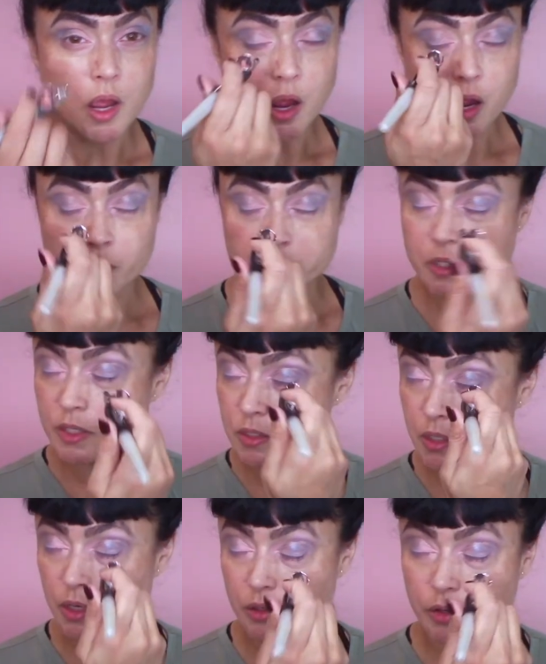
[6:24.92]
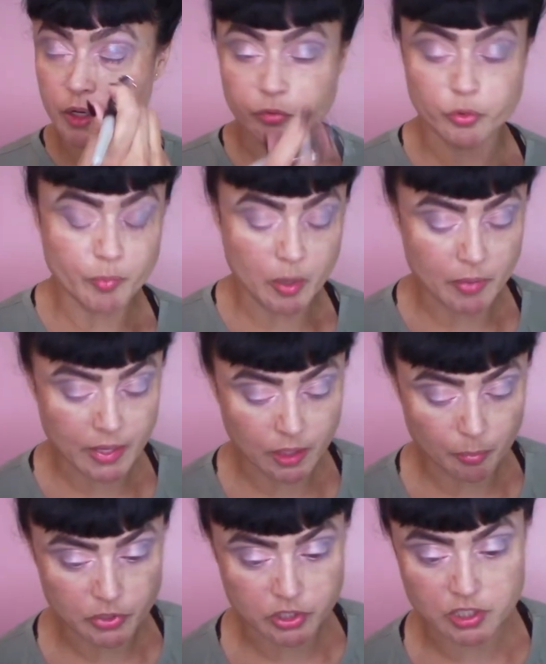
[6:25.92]
I always like to get creative with my
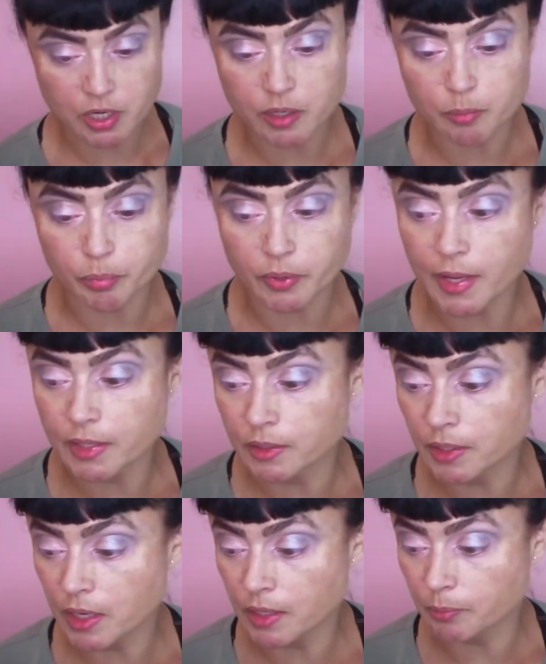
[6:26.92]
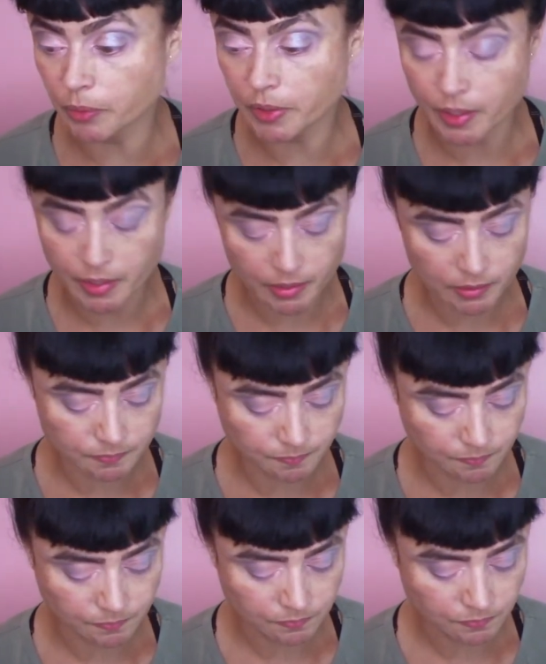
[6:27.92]
makeup and just kind of blend and play.
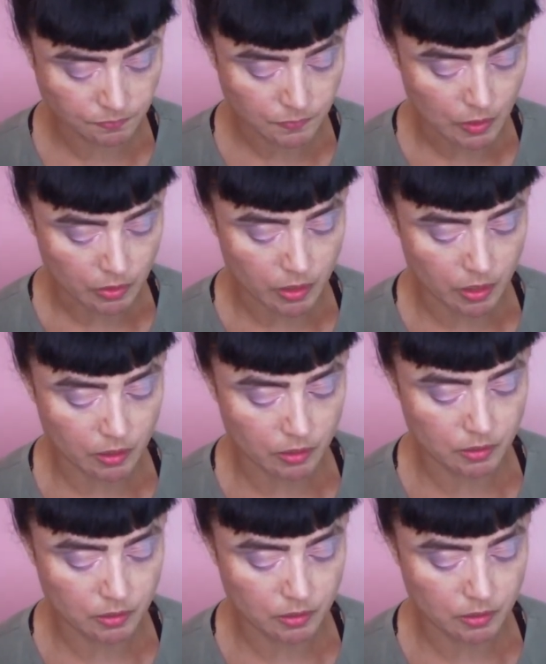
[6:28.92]
Okay.